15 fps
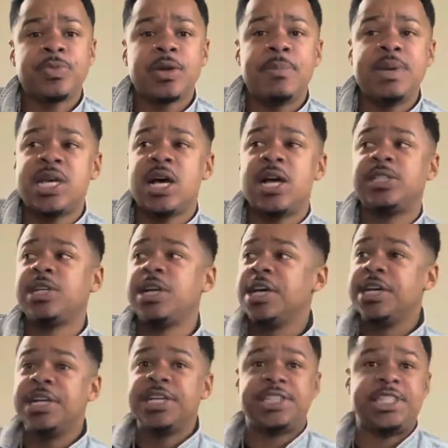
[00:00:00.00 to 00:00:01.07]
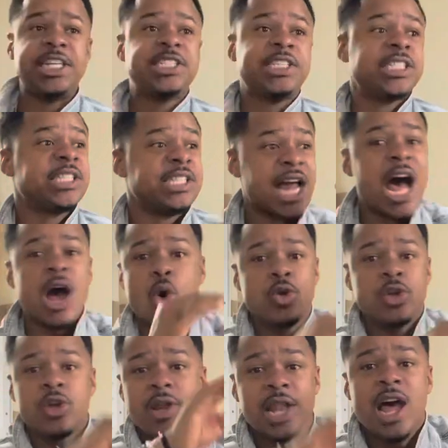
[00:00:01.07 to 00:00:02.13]
Because she's just not
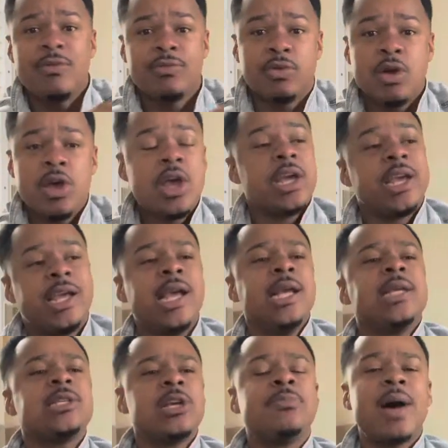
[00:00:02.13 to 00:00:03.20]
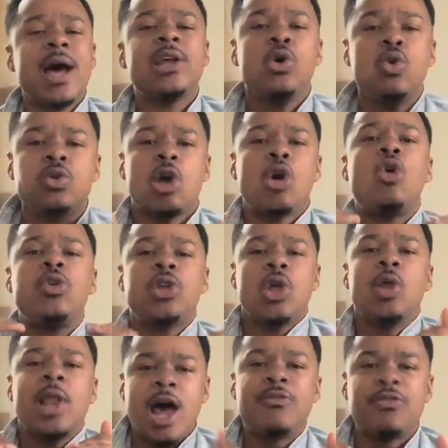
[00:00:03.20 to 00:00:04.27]
on your level. Get somebody who's on your
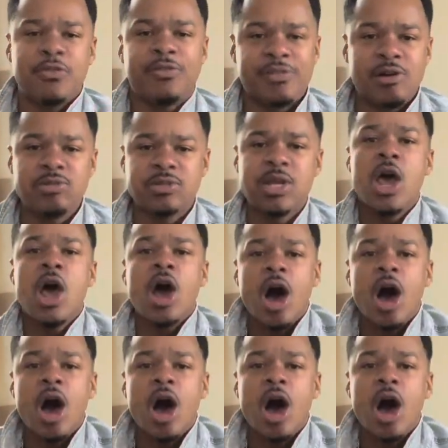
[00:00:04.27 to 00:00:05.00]
level, folks.